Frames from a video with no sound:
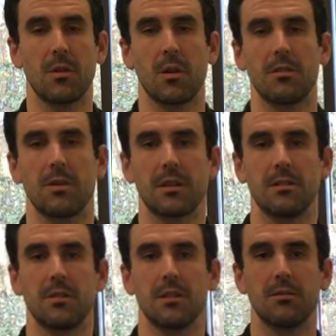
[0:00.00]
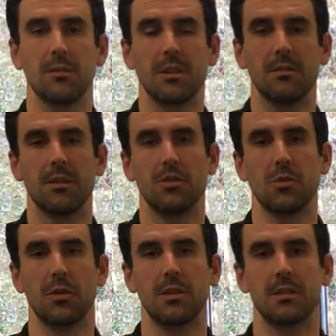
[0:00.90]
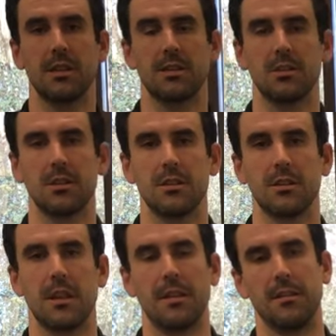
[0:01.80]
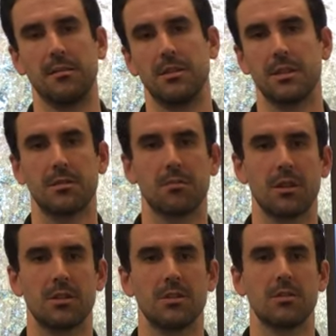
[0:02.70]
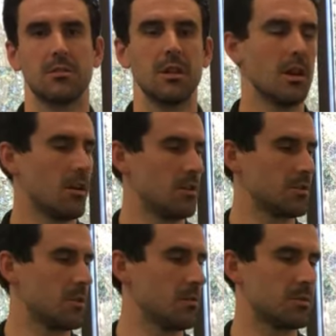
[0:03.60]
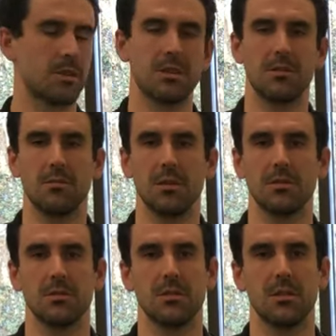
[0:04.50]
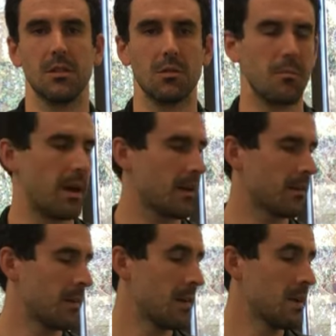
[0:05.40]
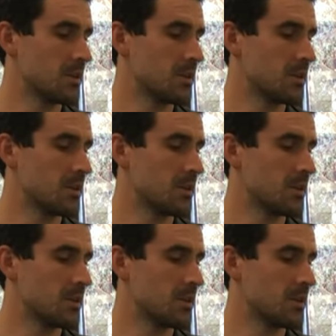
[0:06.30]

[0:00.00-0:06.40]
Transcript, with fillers: be quite effective at relieving joint tension and disc pressure, also helps stretch out the muscles in the lower back.